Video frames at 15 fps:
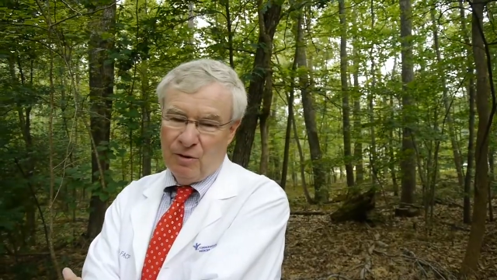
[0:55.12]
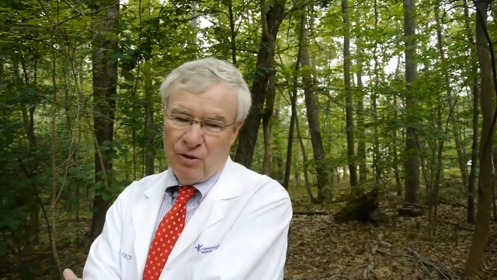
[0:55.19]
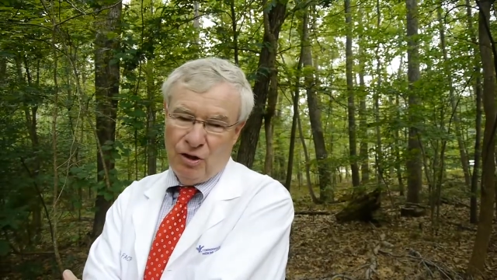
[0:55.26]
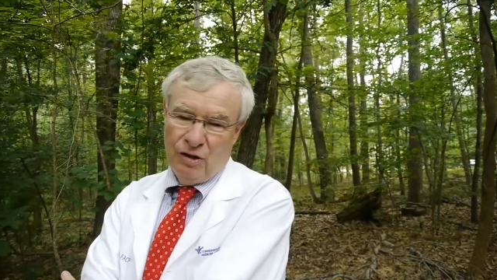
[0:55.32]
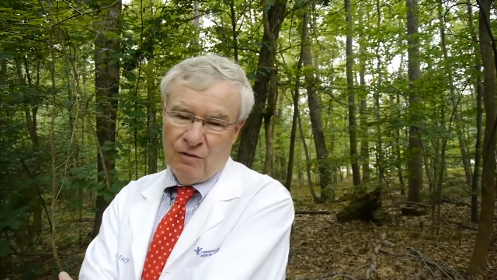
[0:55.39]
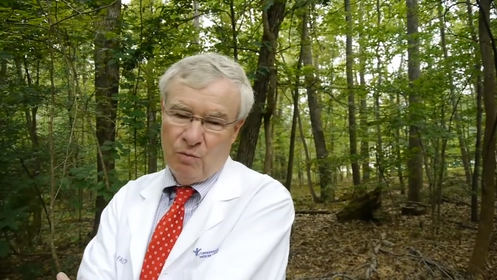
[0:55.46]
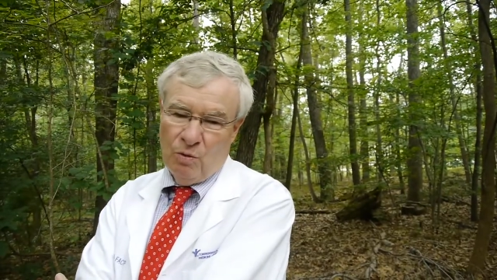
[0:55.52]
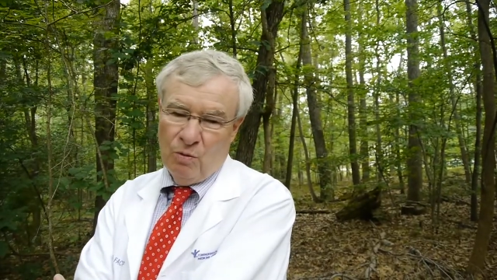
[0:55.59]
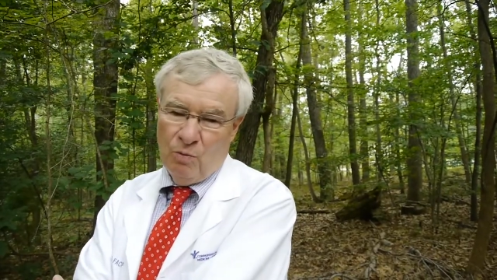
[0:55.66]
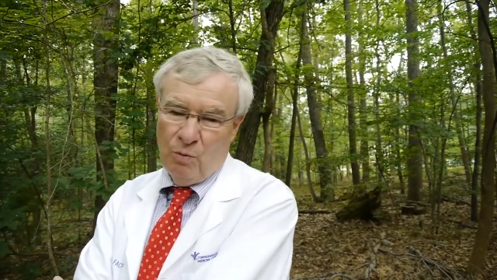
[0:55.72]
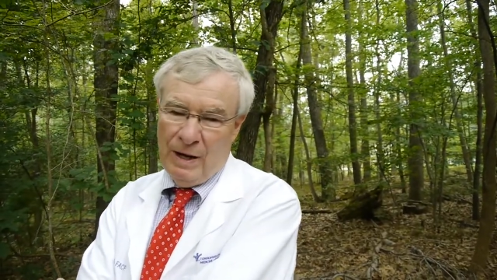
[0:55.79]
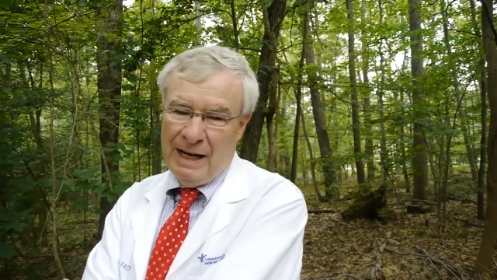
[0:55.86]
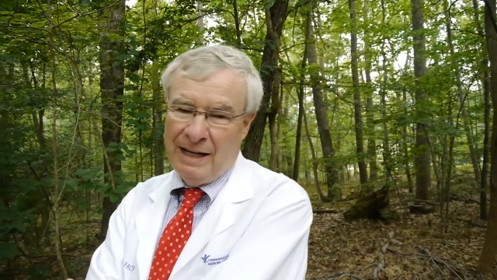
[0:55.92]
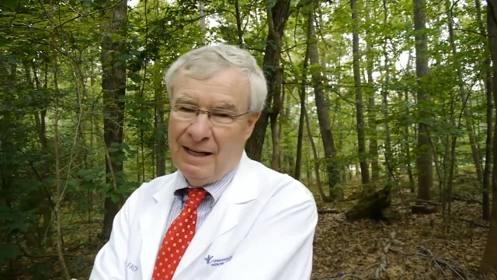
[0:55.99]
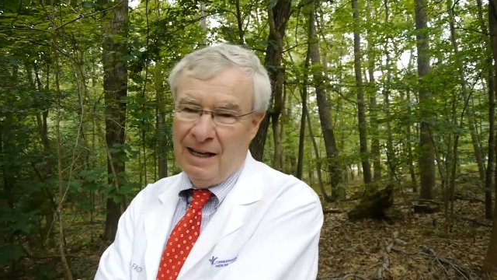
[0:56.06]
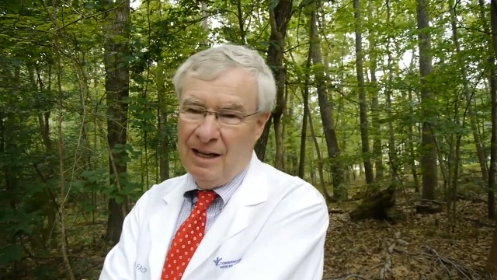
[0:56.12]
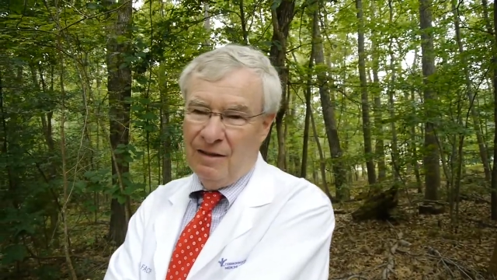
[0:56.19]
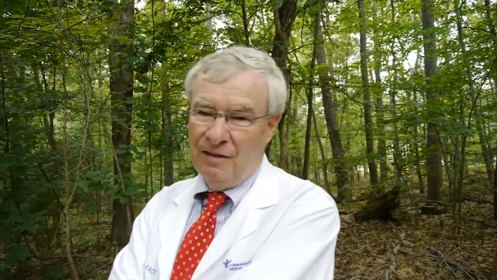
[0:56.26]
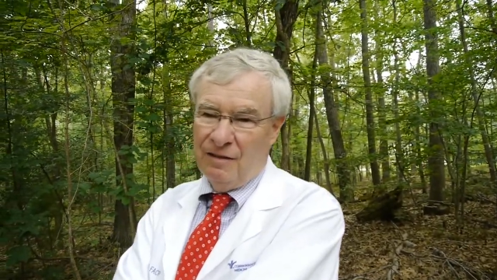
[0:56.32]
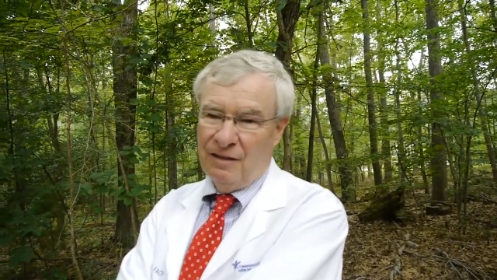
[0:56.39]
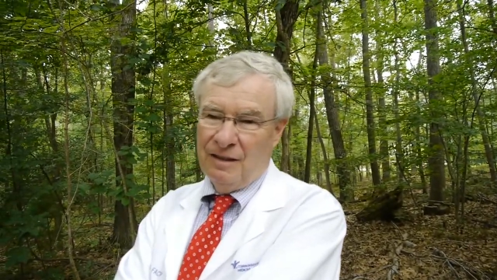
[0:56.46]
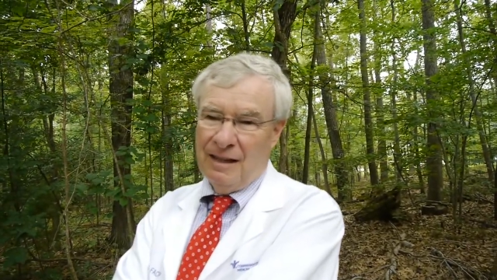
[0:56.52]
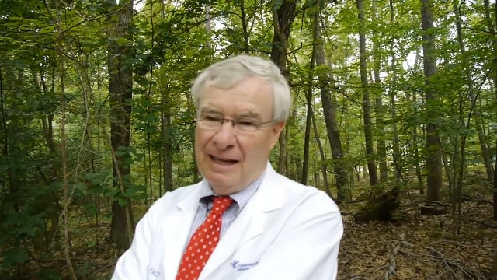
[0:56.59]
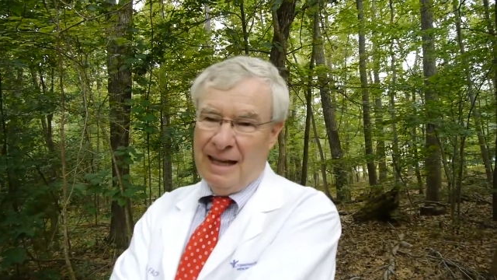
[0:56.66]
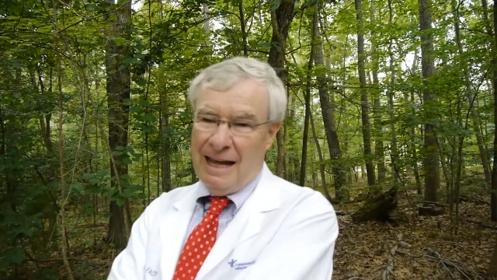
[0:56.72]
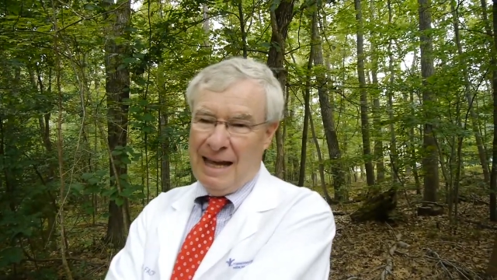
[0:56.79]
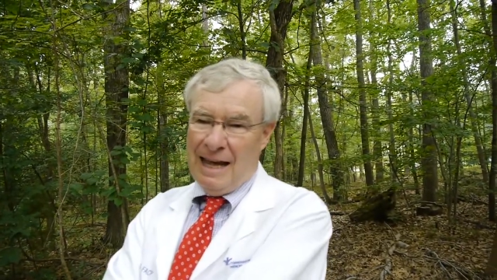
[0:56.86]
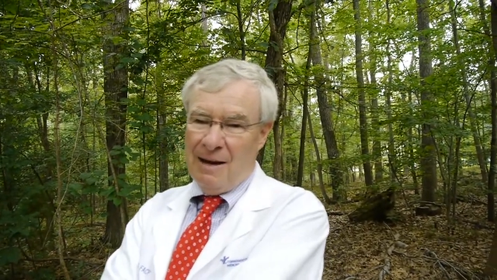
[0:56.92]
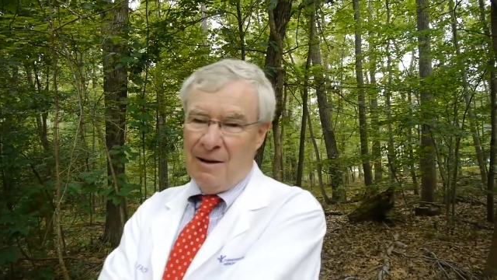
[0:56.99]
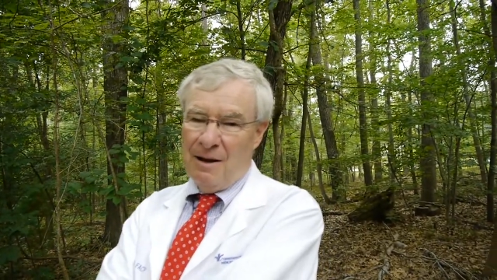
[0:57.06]
are just weakness
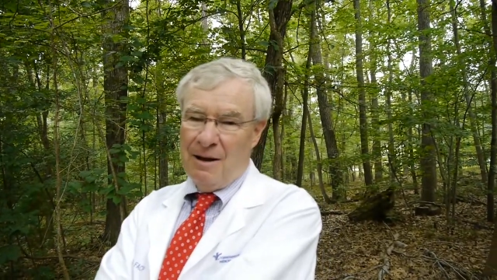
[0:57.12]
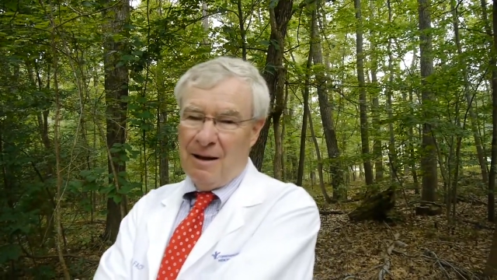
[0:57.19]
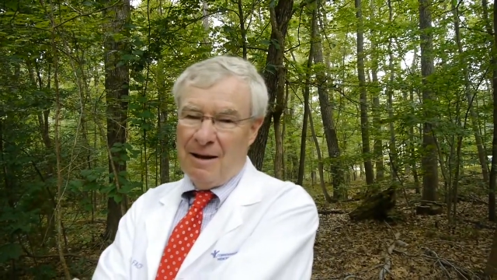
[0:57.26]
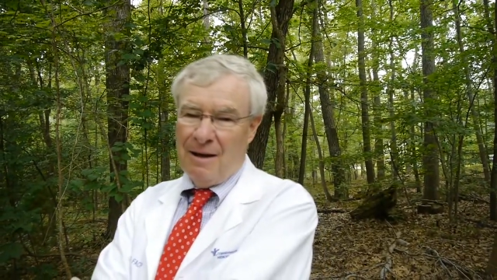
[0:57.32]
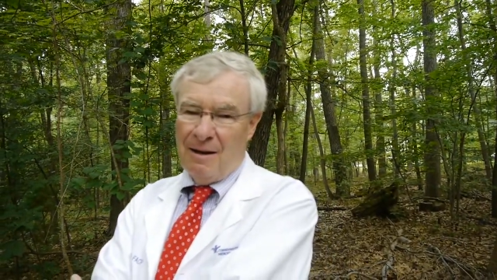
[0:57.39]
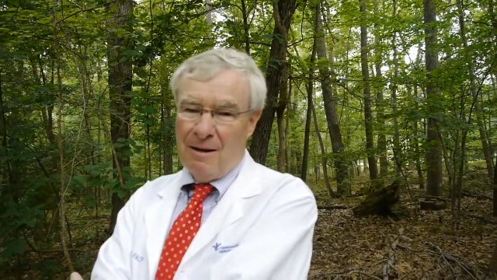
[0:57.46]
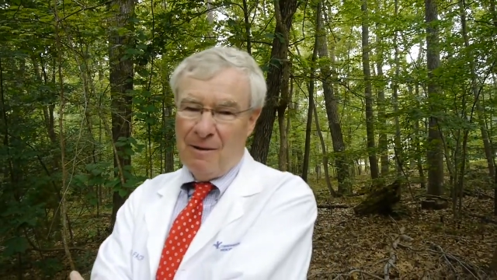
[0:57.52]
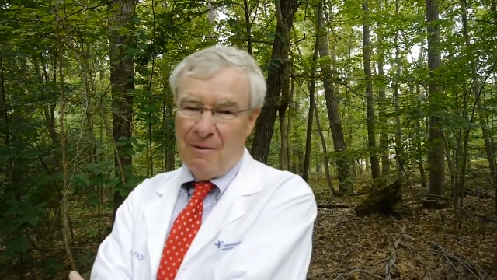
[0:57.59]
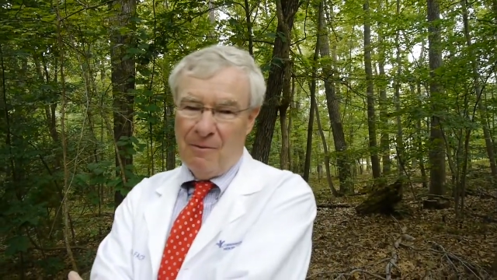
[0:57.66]
and uh,